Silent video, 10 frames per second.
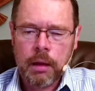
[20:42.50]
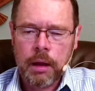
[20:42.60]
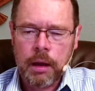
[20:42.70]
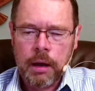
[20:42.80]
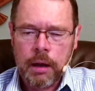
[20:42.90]

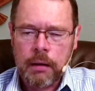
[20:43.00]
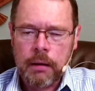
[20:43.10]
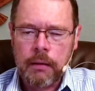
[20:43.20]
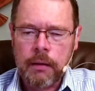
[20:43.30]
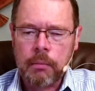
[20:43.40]

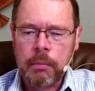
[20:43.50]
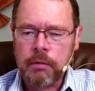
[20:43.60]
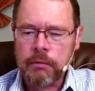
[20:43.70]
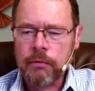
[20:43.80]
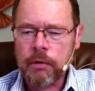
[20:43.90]
that would be
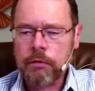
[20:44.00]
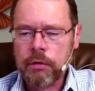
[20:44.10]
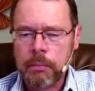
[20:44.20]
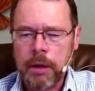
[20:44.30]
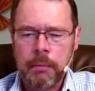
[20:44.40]
the first
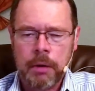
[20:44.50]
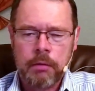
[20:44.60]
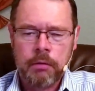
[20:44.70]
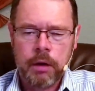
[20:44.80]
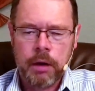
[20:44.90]

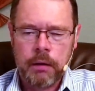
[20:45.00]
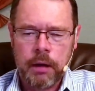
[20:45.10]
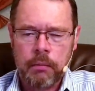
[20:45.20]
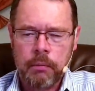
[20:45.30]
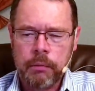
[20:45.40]
commandment, and
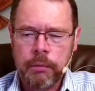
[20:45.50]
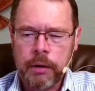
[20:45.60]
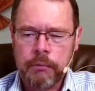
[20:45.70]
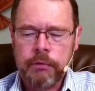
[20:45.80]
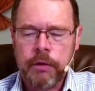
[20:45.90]
then we want
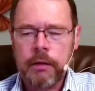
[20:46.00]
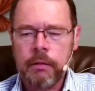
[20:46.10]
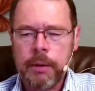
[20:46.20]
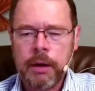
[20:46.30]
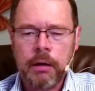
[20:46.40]
to find
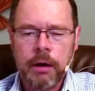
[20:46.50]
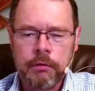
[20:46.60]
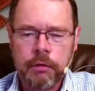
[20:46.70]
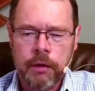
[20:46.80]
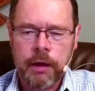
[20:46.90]
the parallel
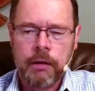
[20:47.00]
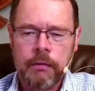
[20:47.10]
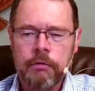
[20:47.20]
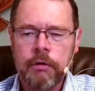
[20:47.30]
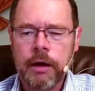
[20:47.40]
to that on
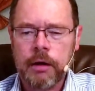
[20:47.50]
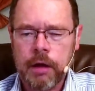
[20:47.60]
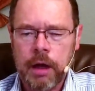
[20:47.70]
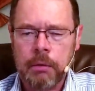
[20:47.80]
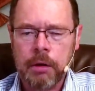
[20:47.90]
the second
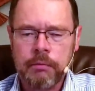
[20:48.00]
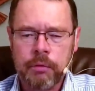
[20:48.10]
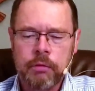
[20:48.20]
tablet,